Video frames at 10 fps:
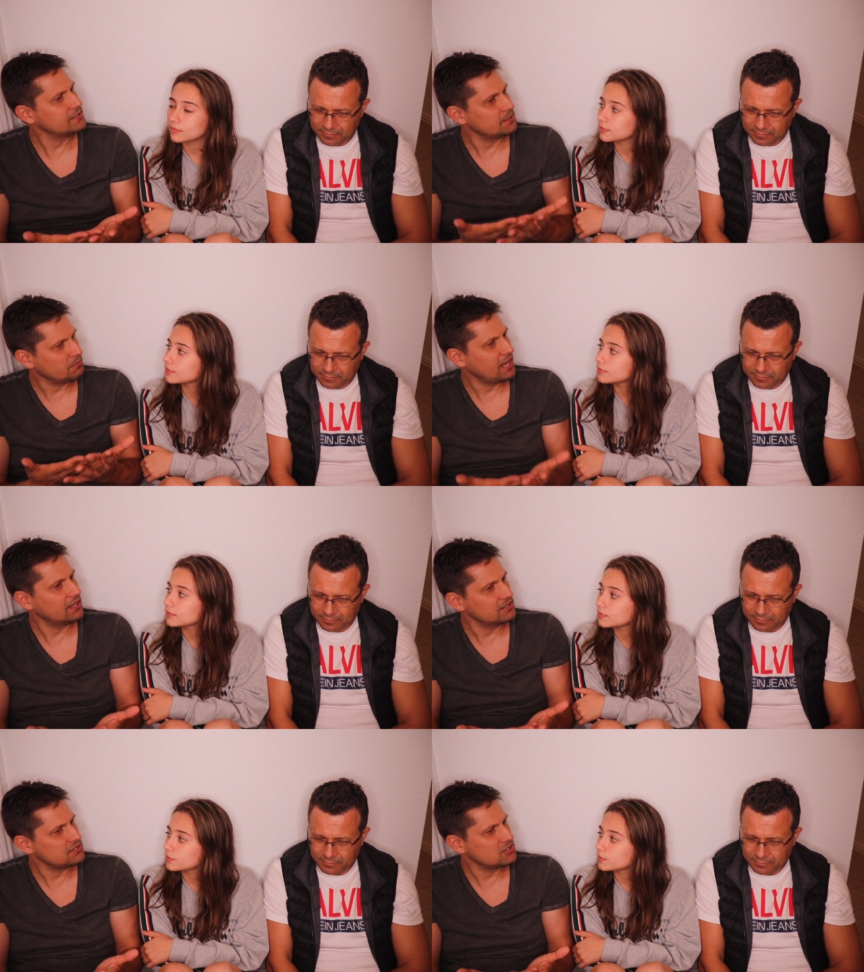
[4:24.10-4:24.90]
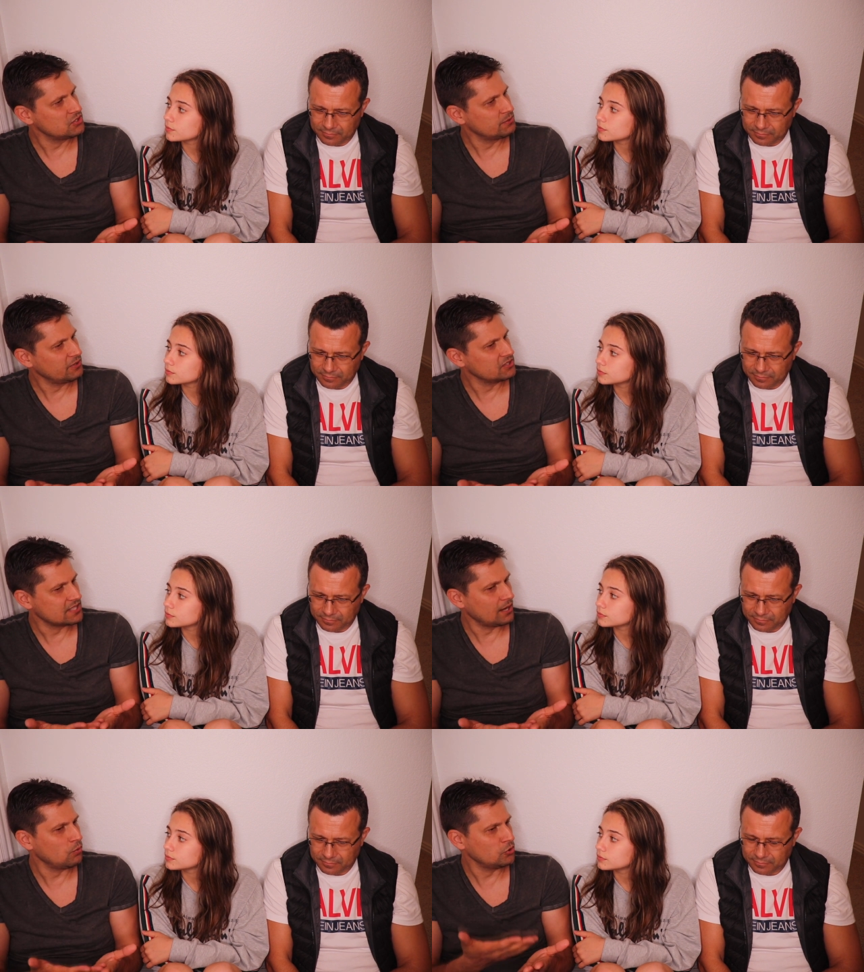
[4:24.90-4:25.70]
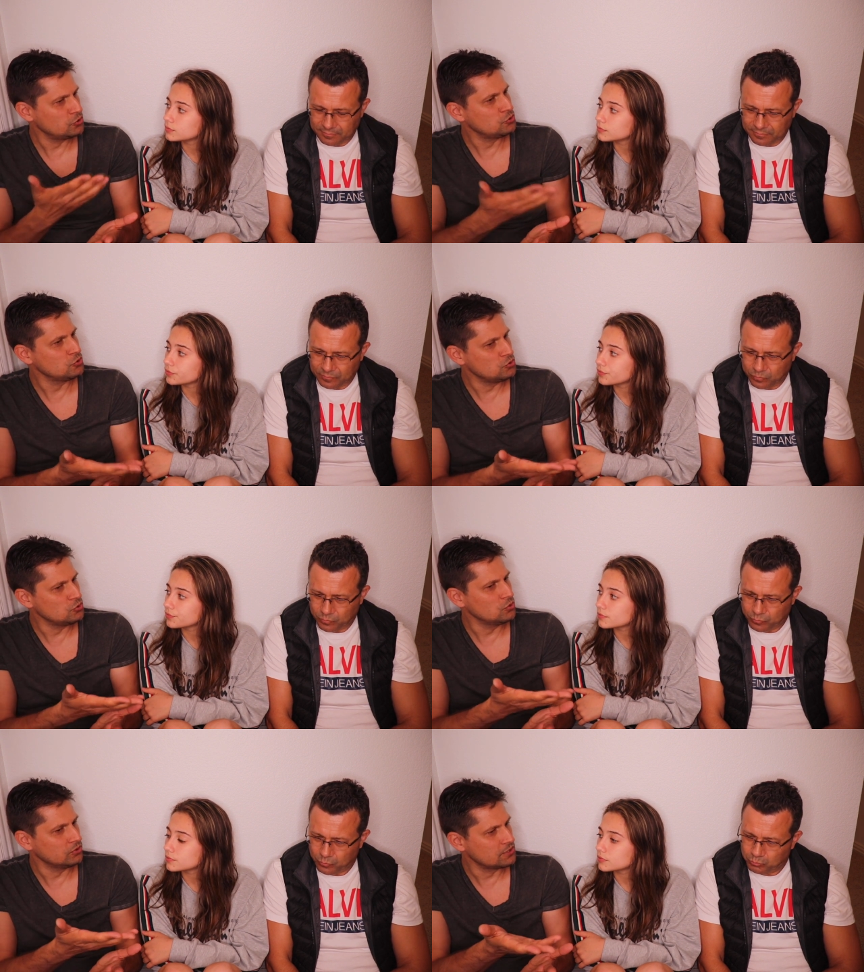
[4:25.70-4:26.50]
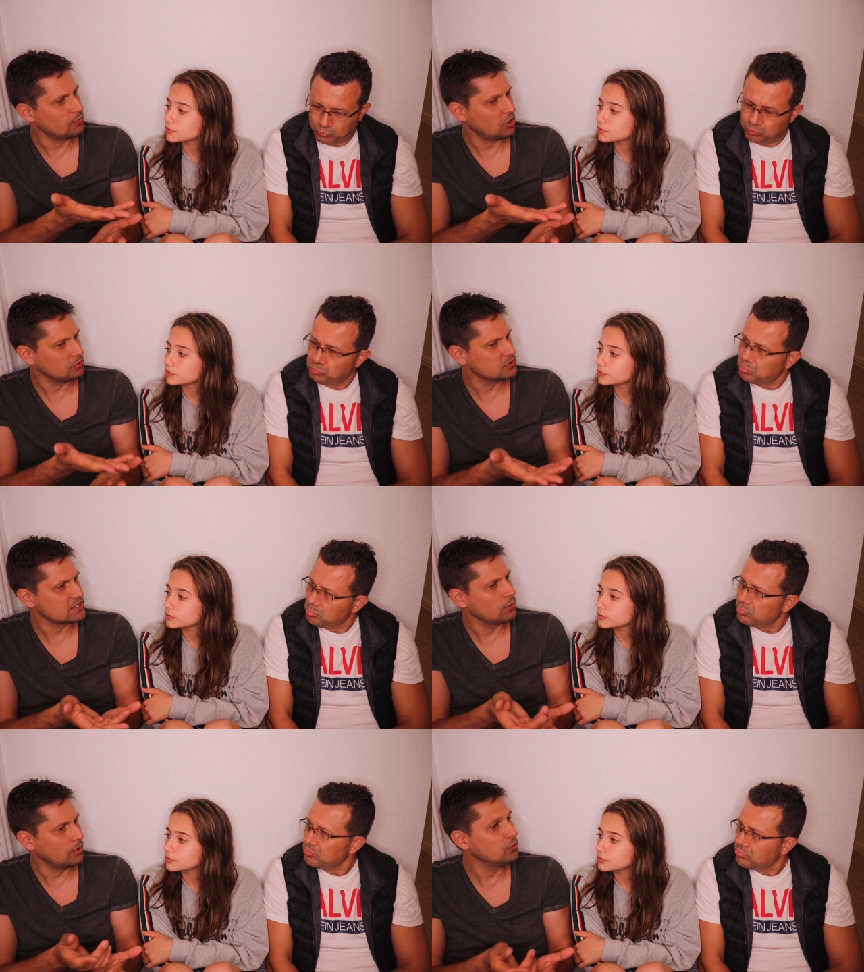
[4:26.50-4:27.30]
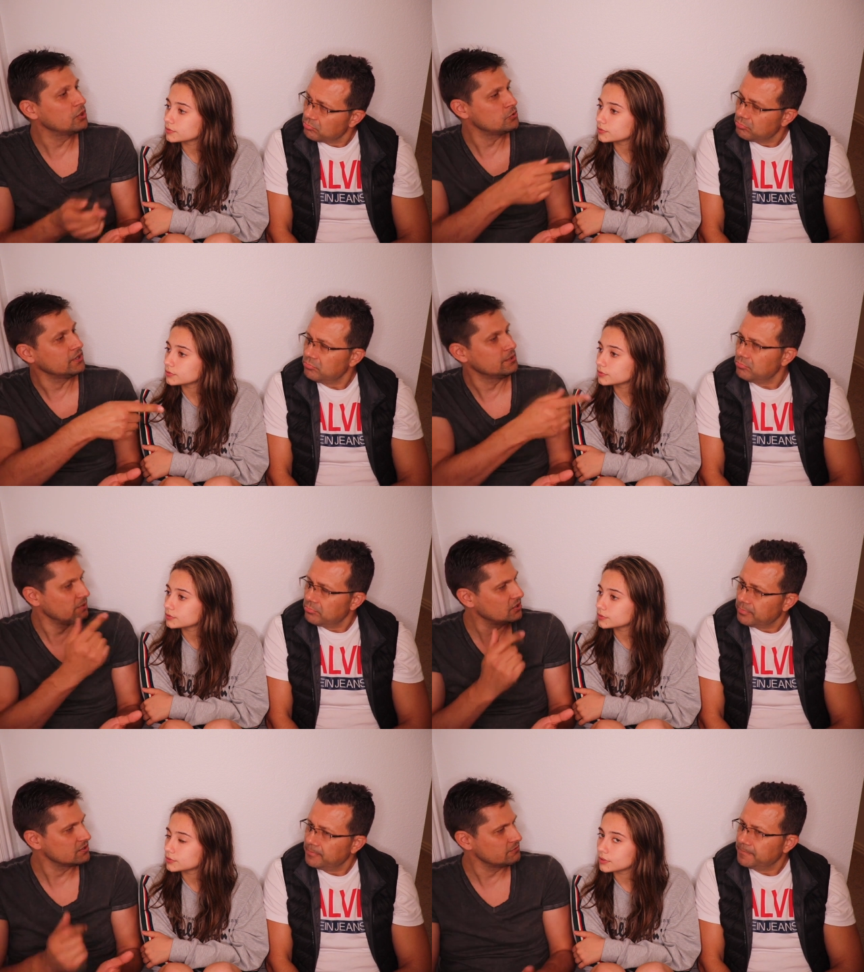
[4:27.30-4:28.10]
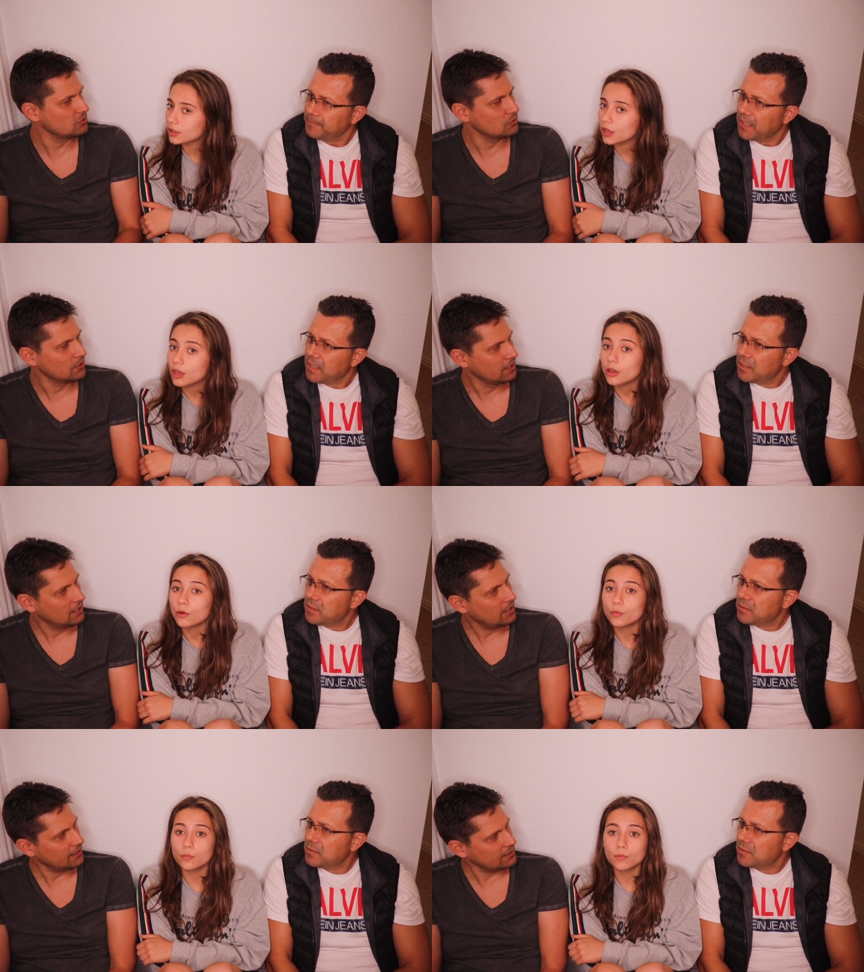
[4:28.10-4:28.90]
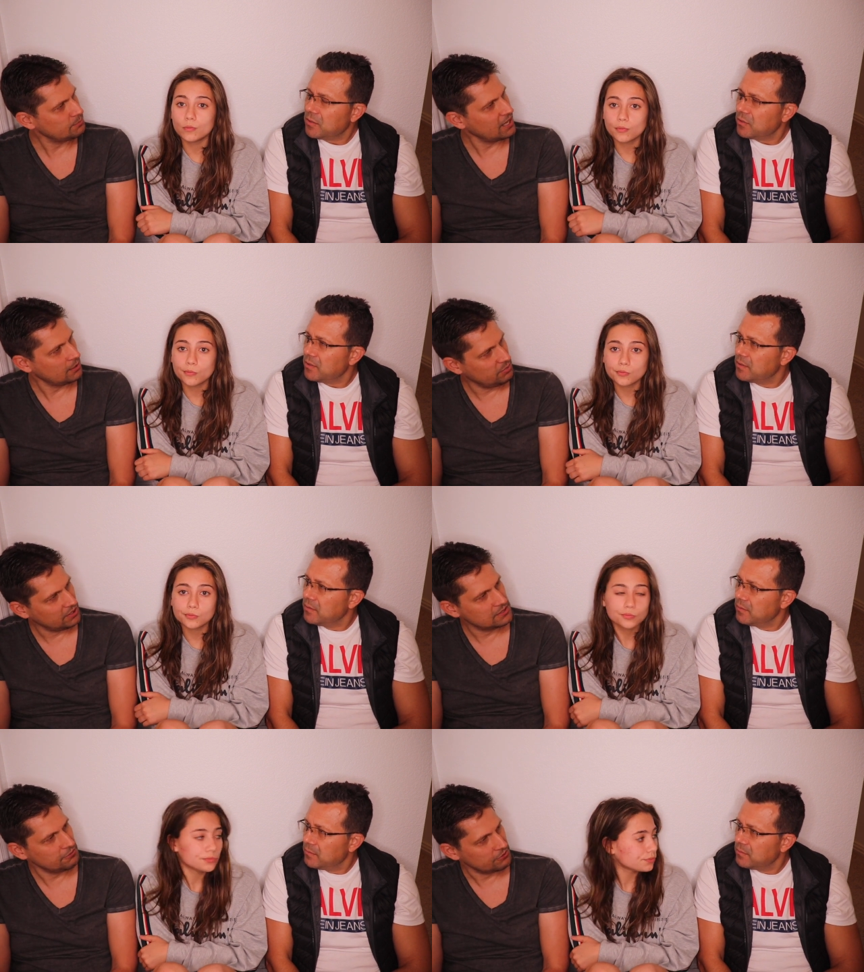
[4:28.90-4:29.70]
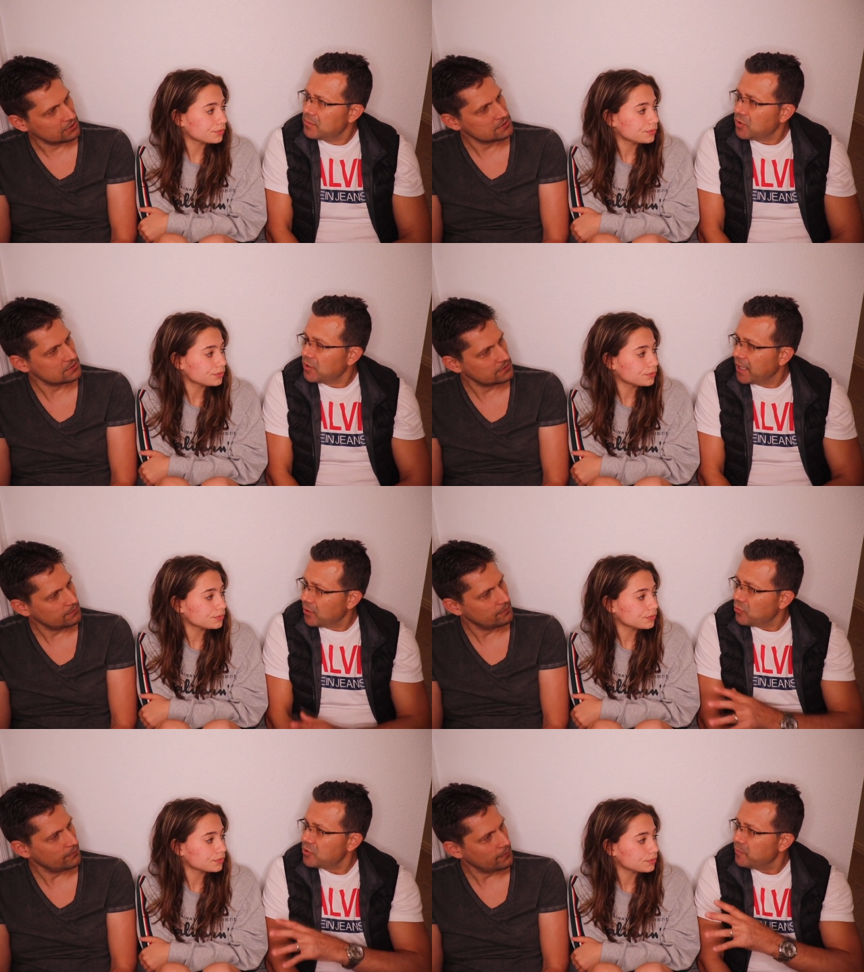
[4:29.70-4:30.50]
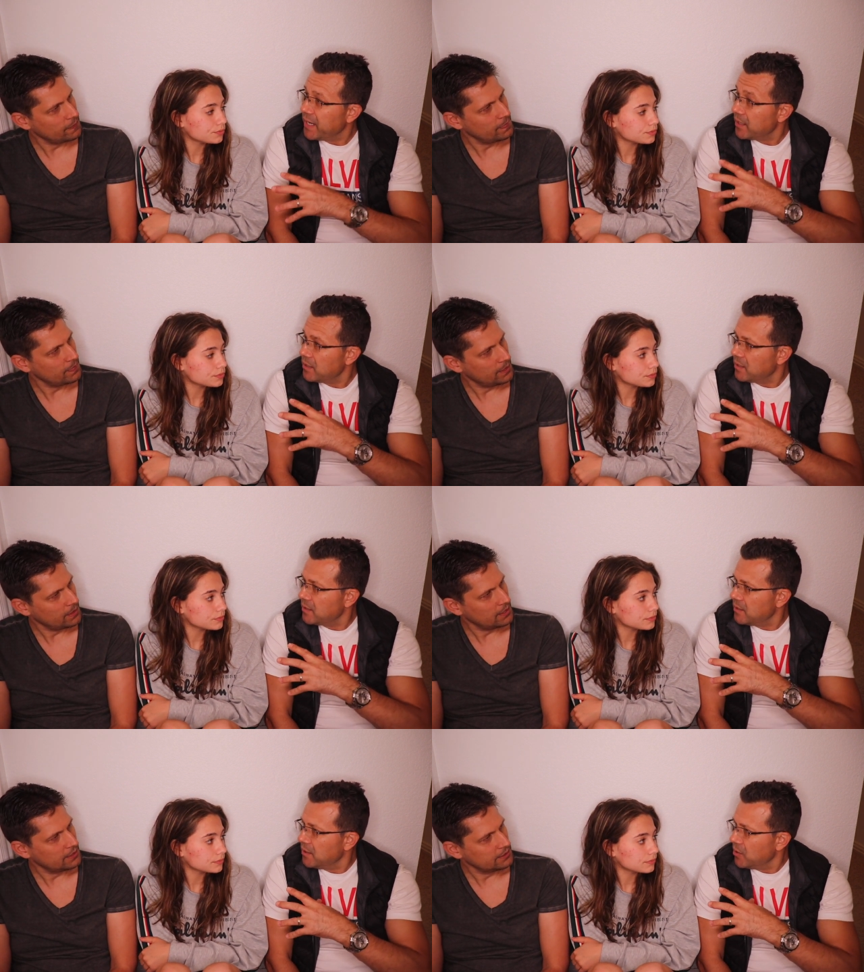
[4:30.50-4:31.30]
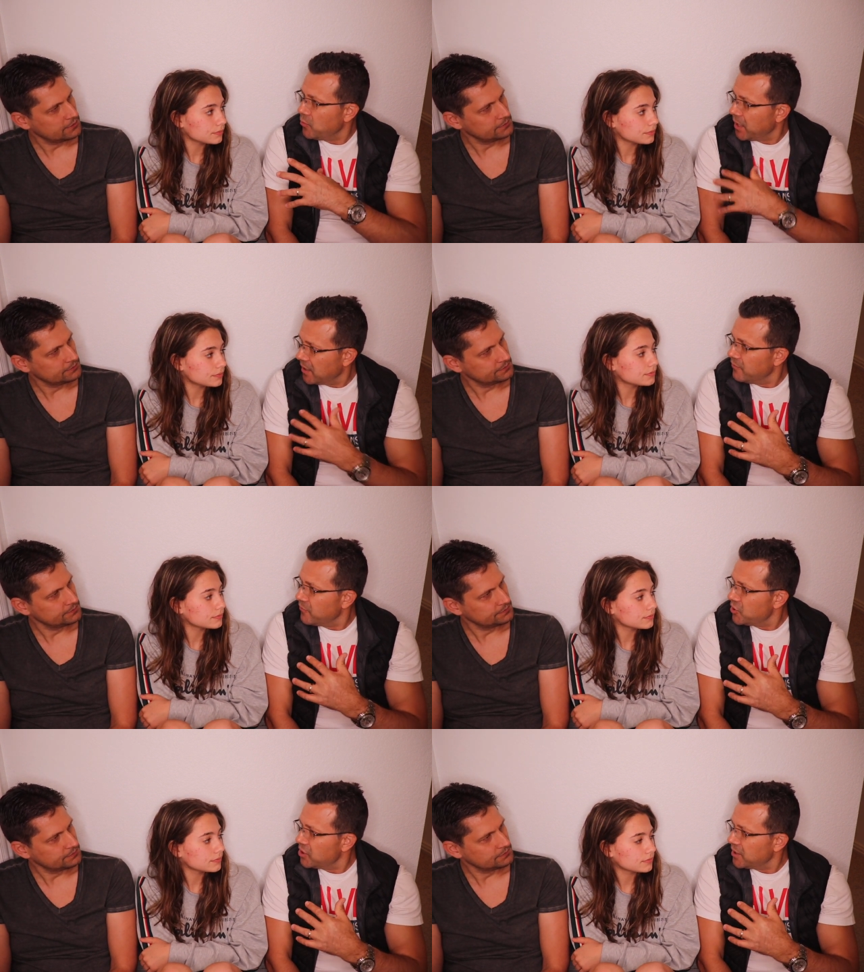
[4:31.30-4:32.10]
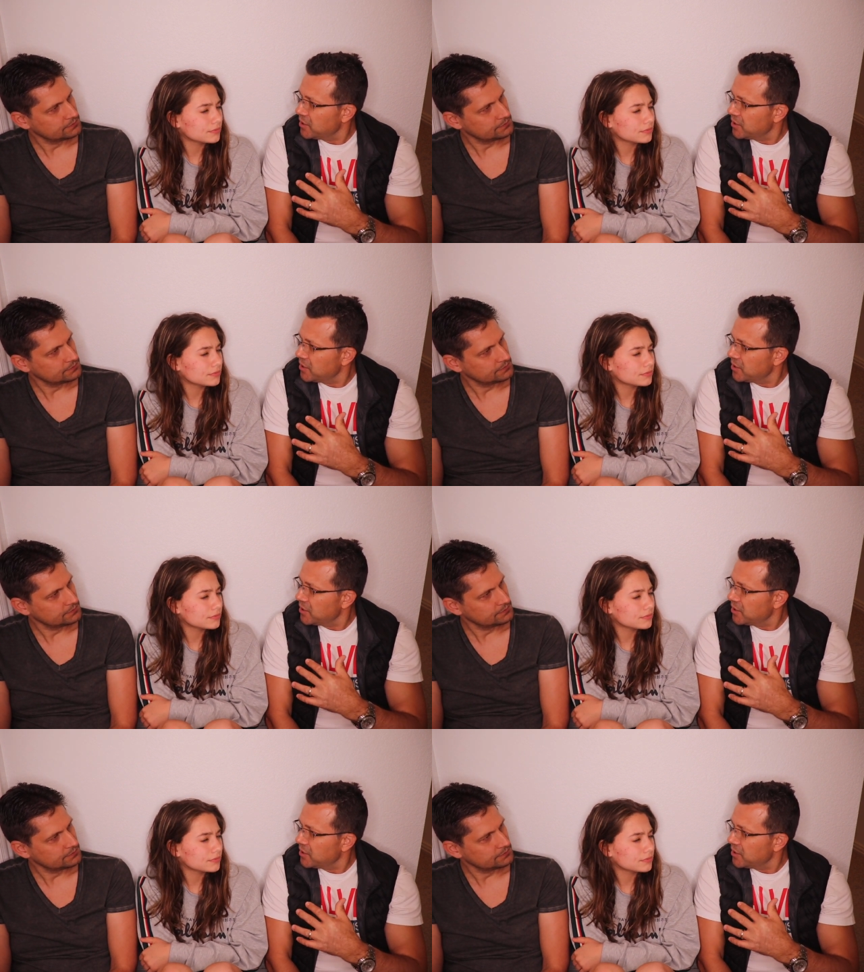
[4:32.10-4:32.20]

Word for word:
Speaker 1: it and make a decision because I don't want you to do tomorrow to say, well, we're doing it because of you, and that so, made a big difference. So
Speaker 2: that was my in a way conversion